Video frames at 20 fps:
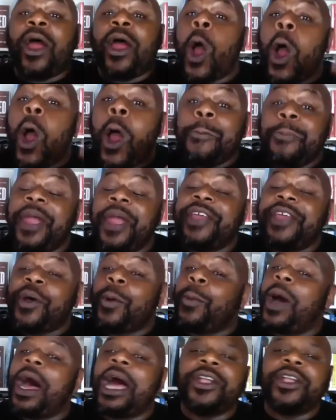or be the
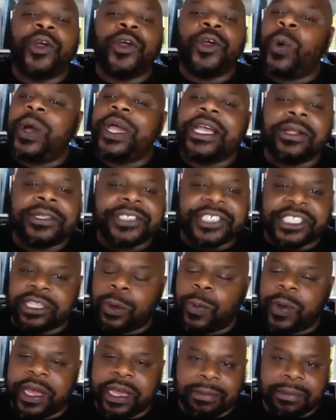one who wields the
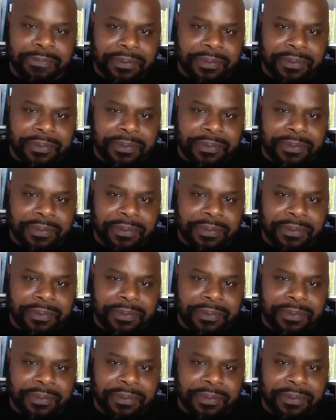whip.